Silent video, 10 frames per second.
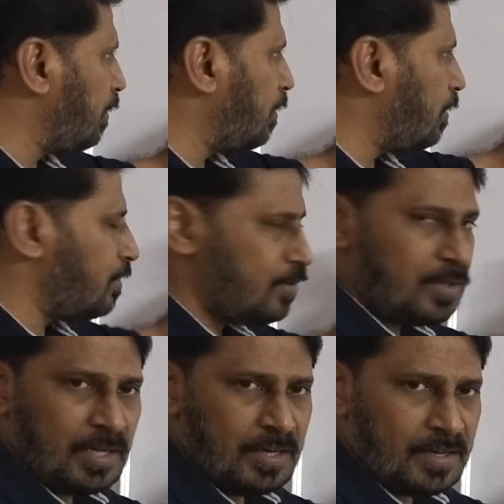Internal
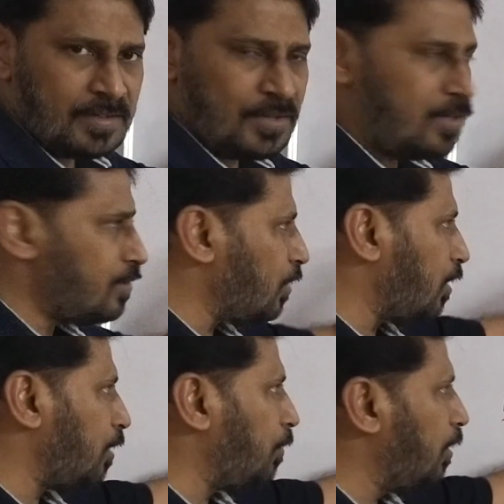sorting and external
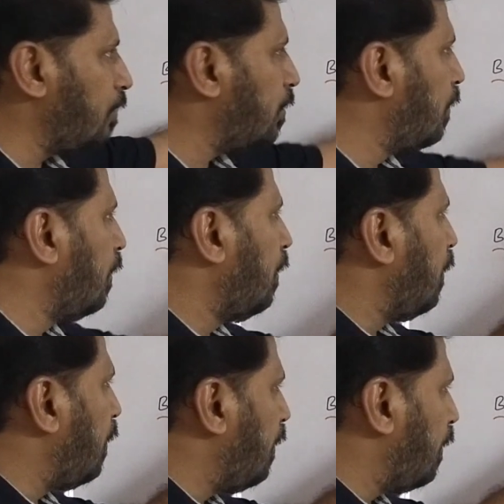sorting means
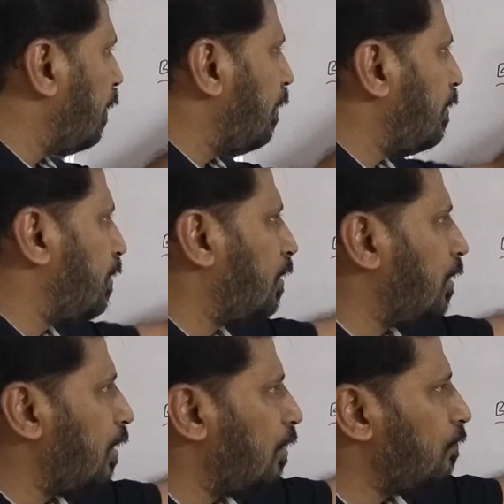internal
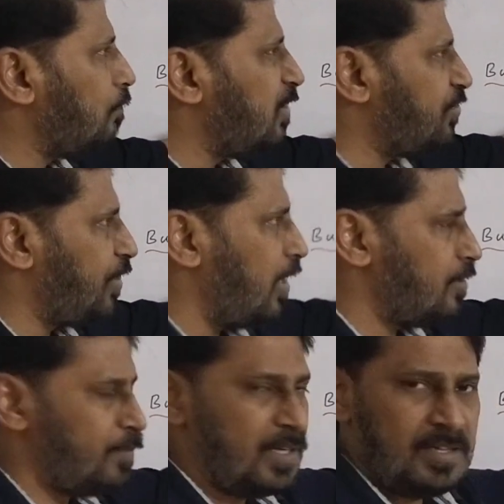sorting which
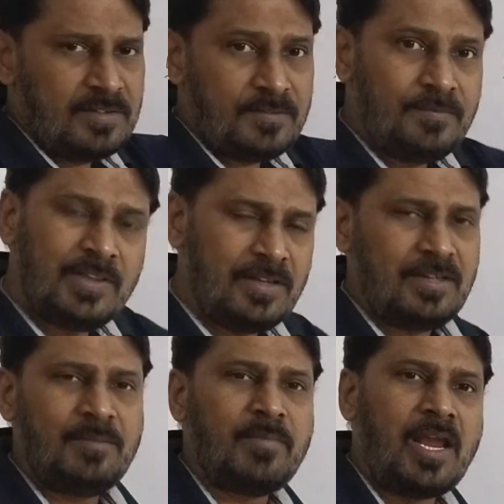takes place
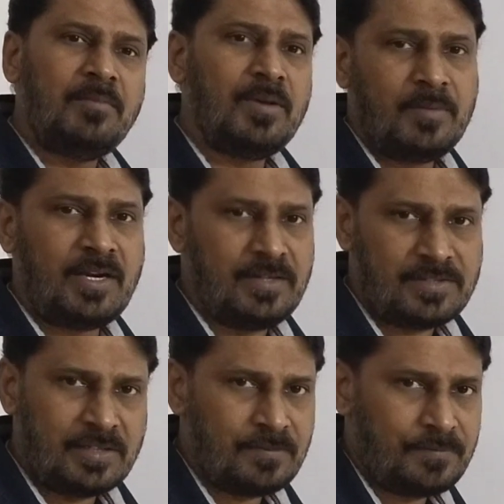within the main memory
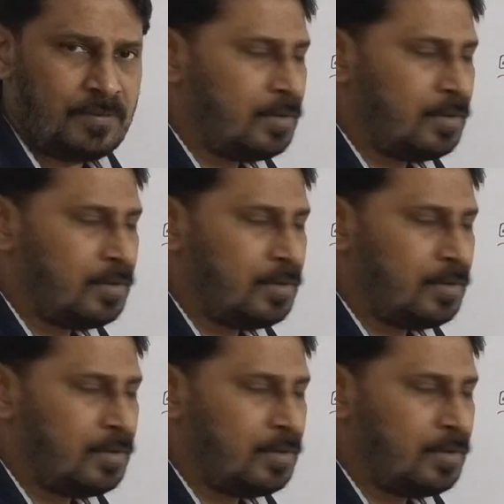itself,